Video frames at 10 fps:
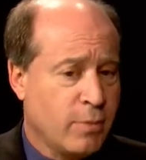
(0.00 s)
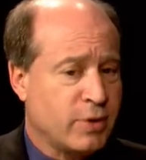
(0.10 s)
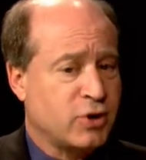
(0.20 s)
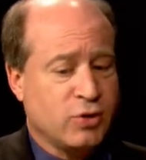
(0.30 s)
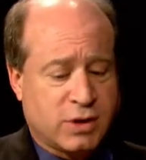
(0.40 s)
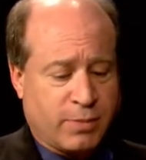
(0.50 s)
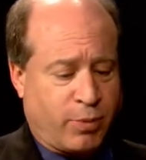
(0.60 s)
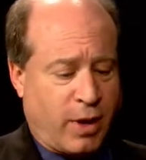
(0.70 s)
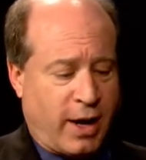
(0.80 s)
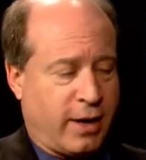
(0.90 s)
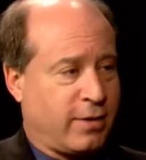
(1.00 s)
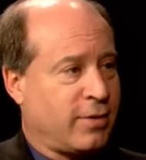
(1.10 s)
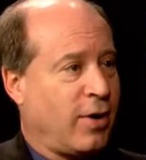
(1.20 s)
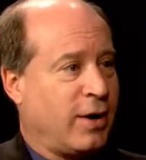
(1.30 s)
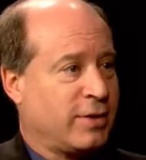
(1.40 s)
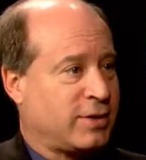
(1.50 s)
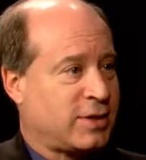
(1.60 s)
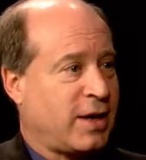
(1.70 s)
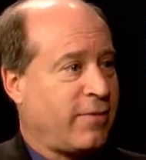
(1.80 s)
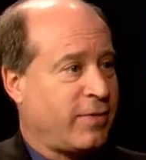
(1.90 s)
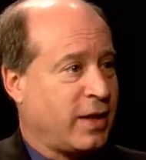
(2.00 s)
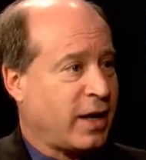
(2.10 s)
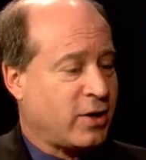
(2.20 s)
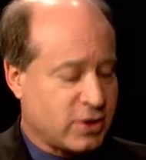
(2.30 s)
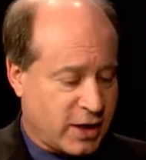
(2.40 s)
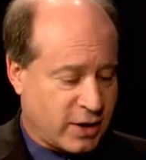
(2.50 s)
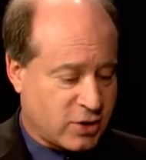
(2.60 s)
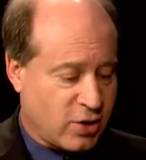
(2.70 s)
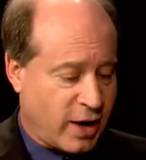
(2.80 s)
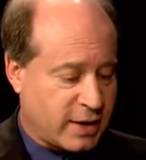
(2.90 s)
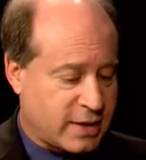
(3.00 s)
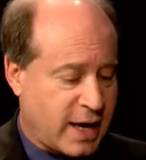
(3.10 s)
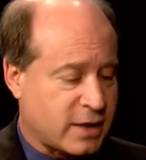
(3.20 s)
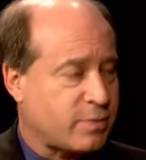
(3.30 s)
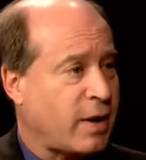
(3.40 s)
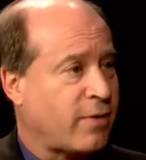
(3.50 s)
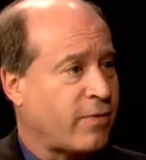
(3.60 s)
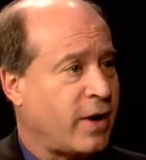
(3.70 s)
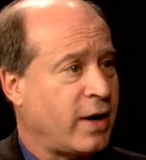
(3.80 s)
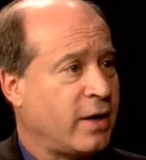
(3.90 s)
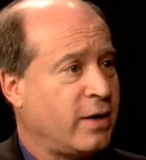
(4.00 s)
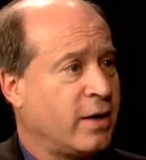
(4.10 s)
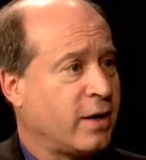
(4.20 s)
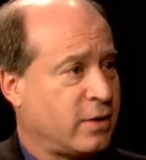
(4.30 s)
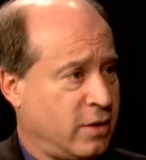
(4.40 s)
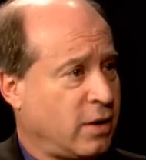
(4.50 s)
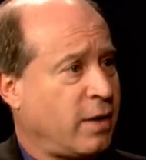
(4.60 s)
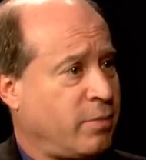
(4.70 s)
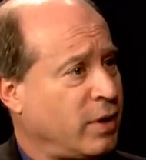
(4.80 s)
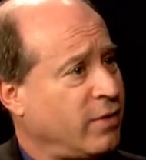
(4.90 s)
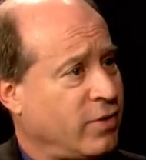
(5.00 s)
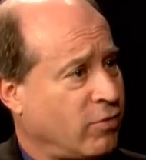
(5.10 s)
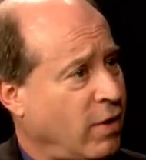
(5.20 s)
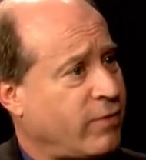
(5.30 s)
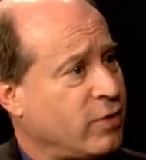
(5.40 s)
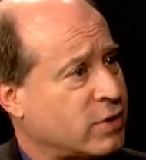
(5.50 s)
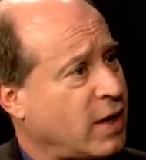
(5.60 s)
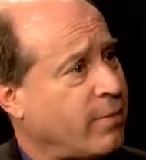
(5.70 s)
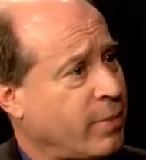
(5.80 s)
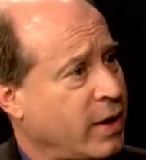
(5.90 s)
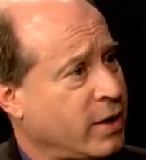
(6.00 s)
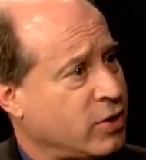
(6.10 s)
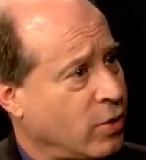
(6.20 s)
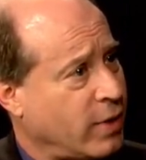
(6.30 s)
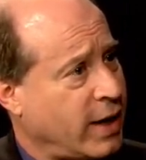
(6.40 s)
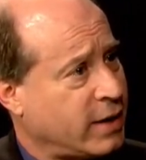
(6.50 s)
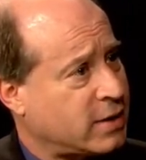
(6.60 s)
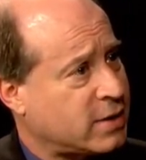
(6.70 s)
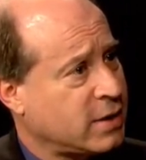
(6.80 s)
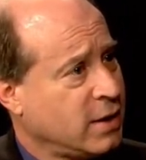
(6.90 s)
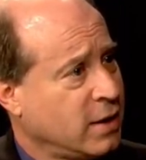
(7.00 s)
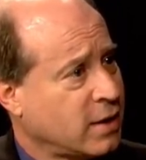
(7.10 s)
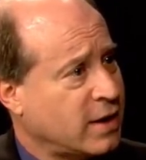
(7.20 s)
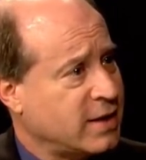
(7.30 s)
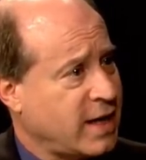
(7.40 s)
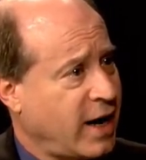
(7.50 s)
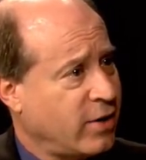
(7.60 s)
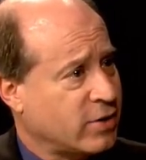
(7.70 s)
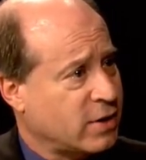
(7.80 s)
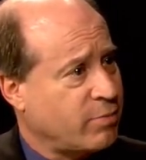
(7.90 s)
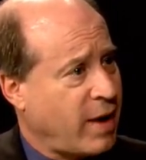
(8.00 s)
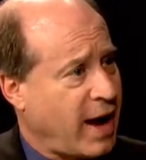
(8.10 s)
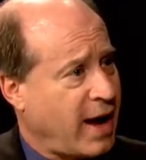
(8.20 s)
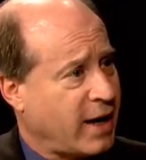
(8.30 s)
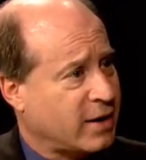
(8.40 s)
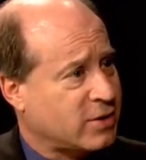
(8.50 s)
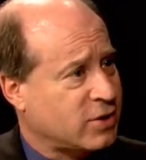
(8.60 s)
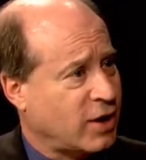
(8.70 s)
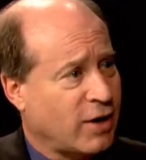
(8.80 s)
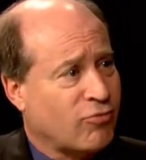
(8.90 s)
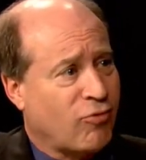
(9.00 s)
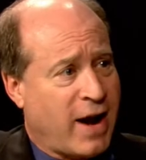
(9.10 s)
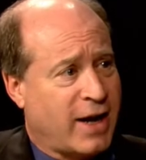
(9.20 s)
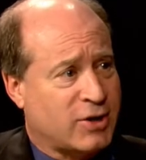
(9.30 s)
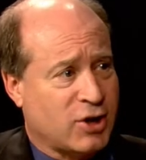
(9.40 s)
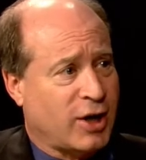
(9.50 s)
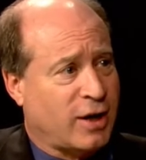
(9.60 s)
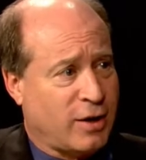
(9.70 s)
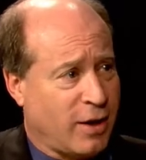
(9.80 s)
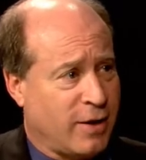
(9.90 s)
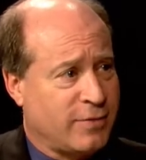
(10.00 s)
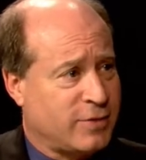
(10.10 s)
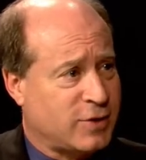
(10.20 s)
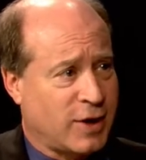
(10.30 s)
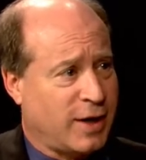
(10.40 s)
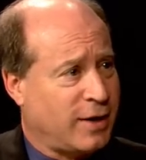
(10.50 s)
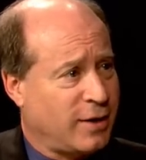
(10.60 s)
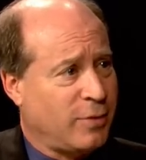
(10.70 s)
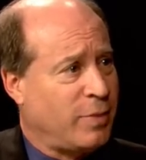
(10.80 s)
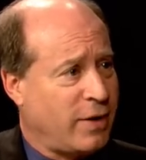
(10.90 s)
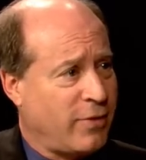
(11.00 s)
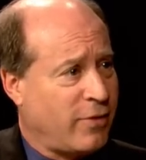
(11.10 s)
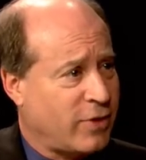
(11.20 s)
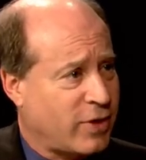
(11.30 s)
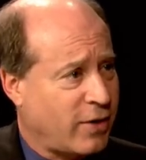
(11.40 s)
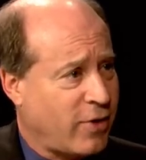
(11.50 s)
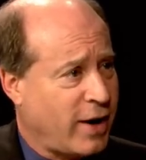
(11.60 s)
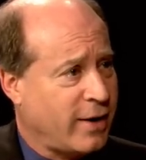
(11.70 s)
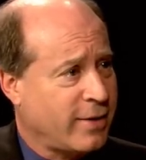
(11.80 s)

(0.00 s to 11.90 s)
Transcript: But you supply all the stuff. And like you said, it's not taxpayer funded. Uh, the, I believe the refuse company donates containers and bags. You got rakes, That's, you got gloves, you got a little bit of mm-hmm. everything, mm -hmm. right?